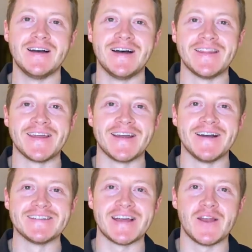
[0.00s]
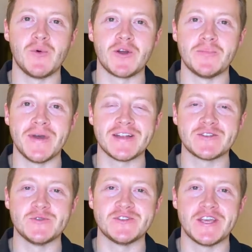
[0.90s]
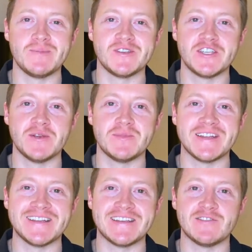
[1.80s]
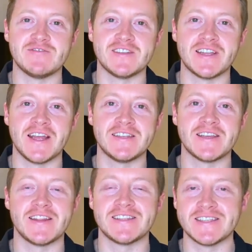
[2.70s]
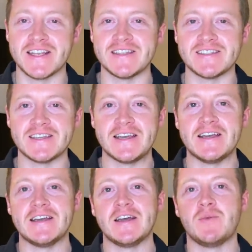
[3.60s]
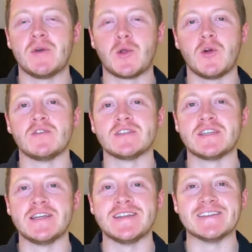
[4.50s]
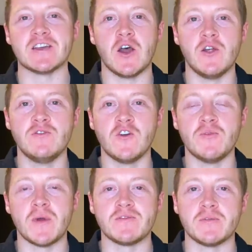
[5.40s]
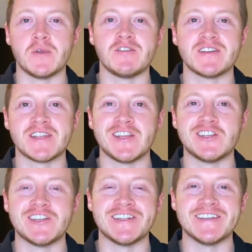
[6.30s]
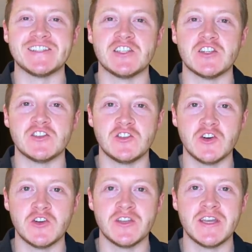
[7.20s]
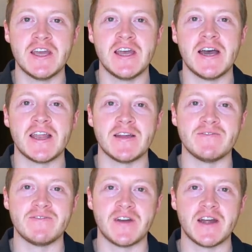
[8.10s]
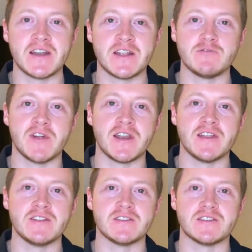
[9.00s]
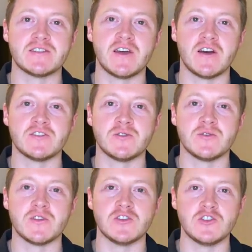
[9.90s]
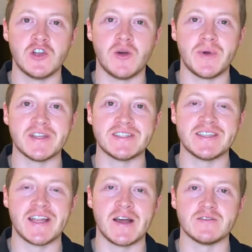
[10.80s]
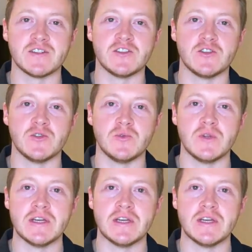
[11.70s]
Hi there guys, and welcome back to Same Ship, Different Day. So this is it. My quarantine is over, my familiarization is done, and I'm finally ready to start doing the job I set out to do